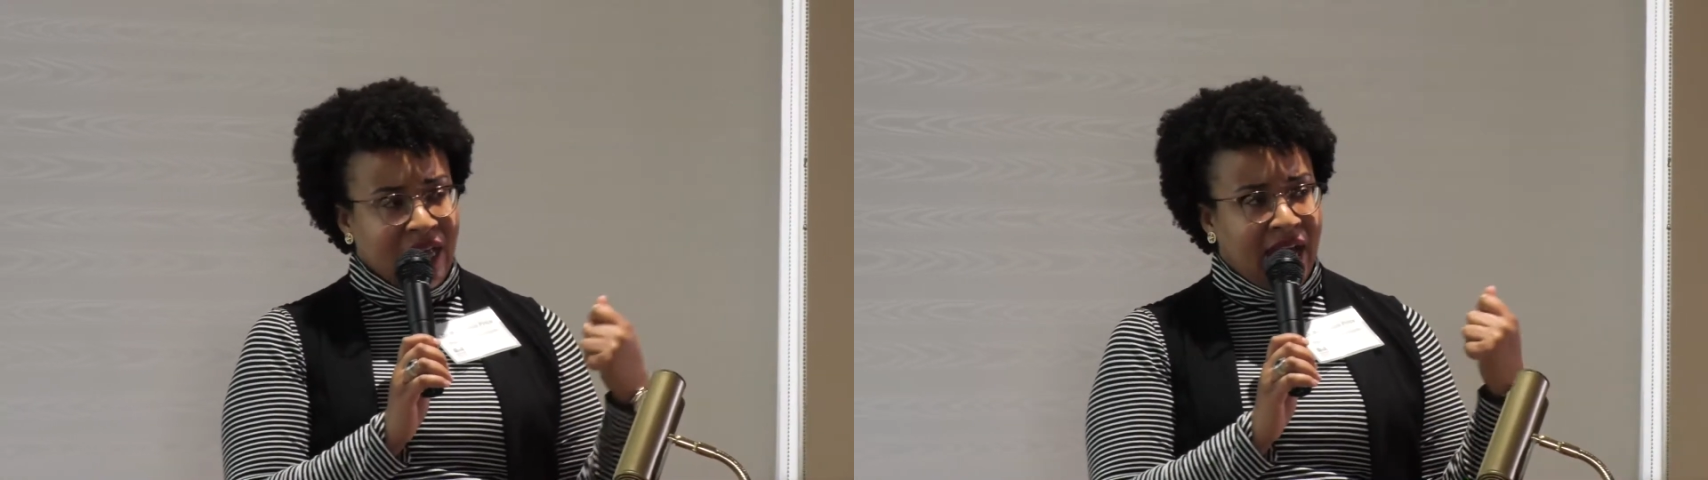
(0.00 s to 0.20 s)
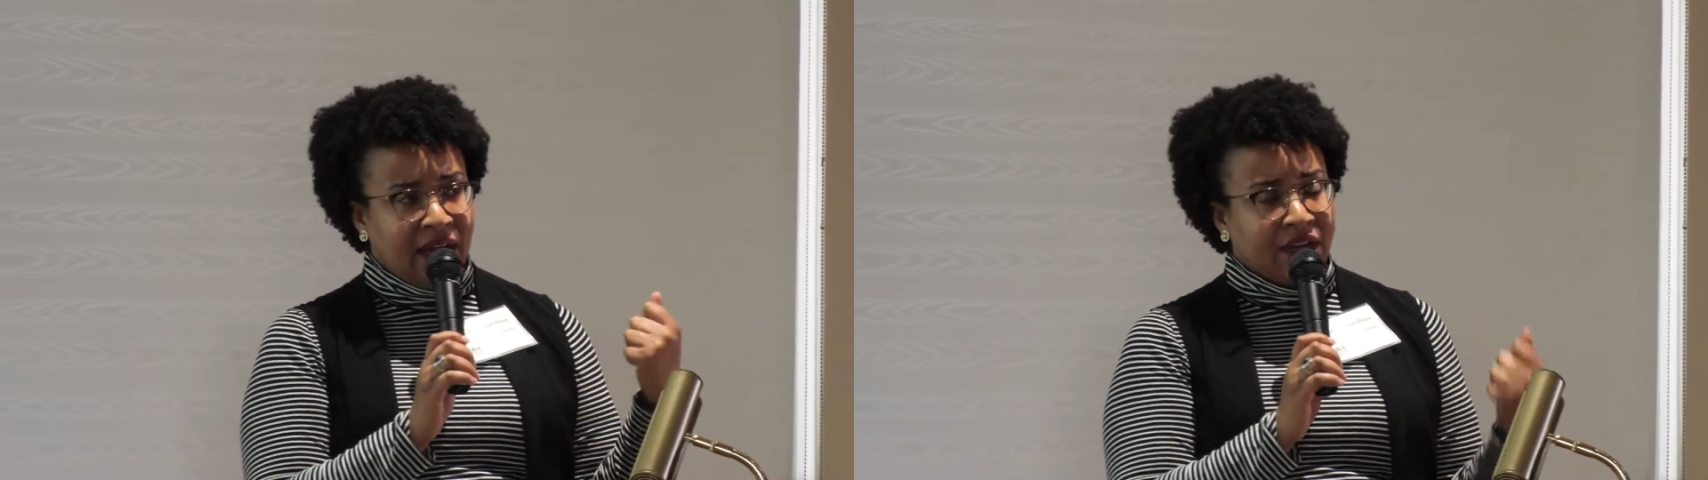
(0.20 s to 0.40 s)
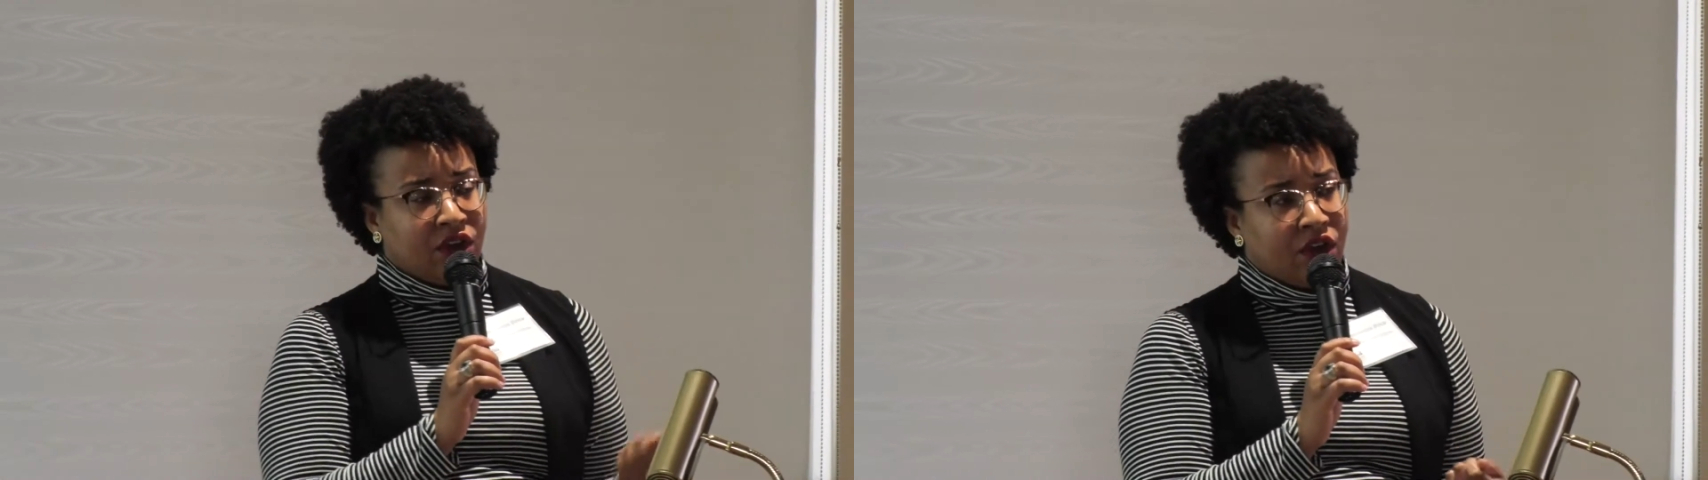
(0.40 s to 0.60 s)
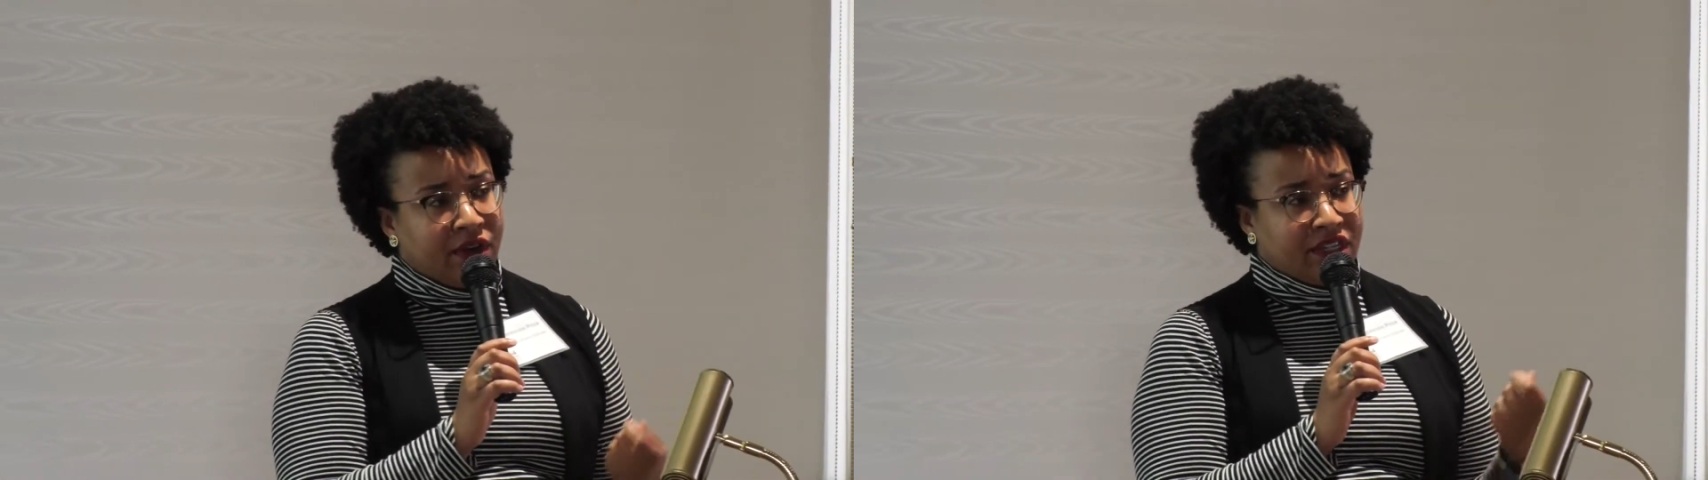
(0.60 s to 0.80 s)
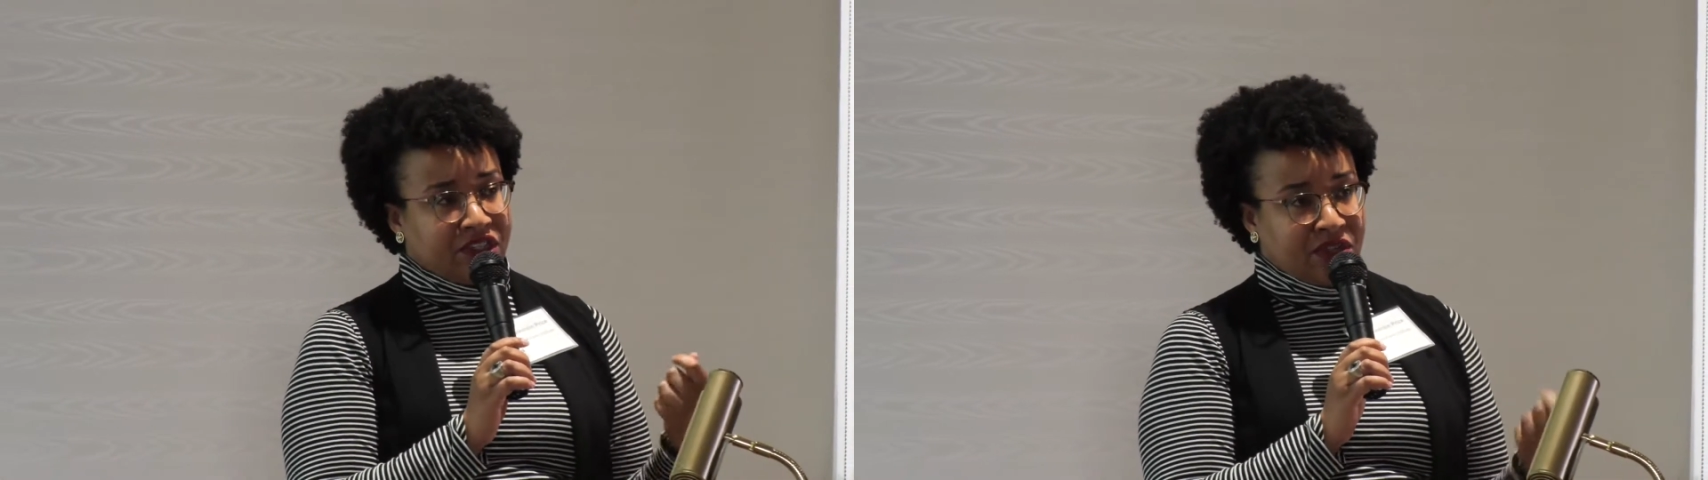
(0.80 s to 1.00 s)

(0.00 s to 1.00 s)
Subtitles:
encourage